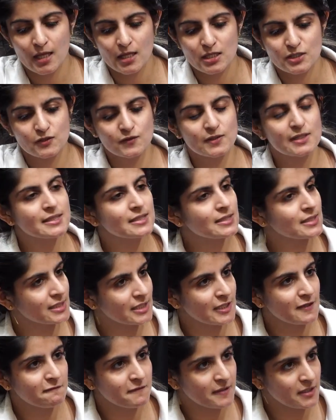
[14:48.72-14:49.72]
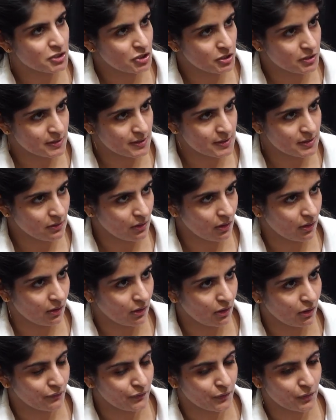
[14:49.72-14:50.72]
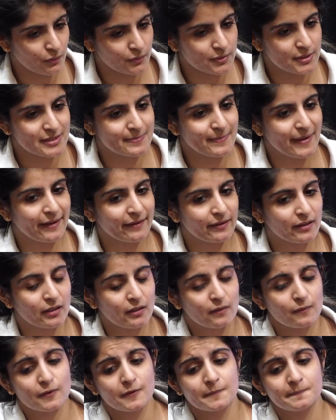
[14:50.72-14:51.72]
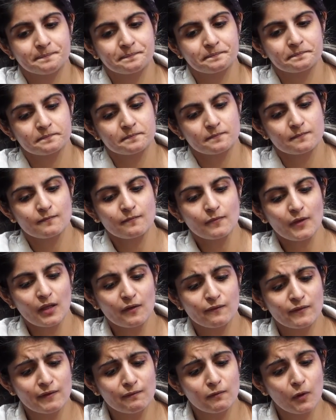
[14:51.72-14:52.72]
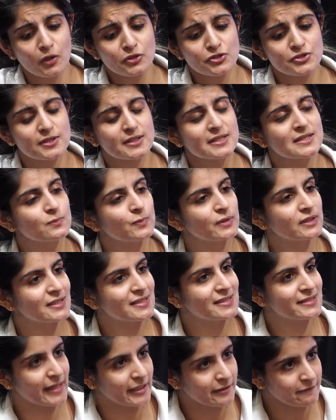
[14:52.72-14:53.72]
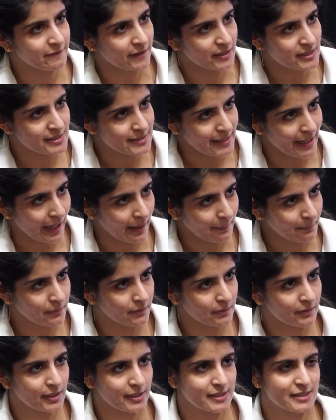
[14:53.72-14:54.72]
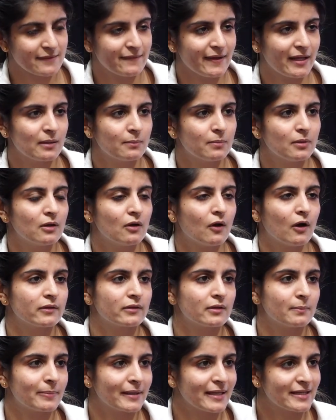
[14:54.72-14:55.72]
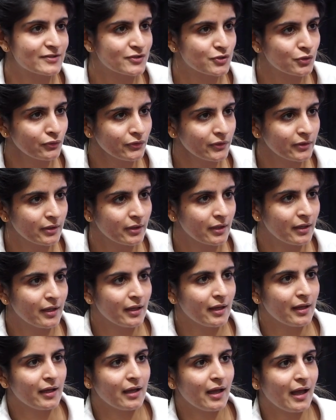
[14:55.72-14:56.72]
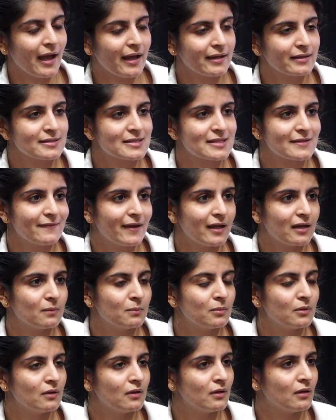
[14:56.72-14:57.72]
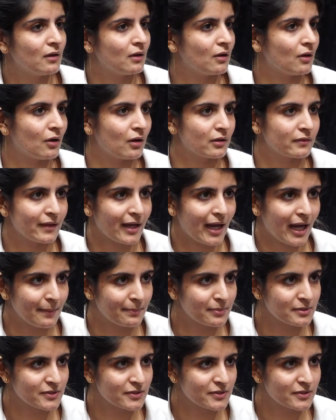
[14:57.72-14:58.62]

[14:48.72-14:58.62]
So these are the key features of this bank account. We've launched this with the Z Funds app. It's available on the Play Store. and it's available on the Apple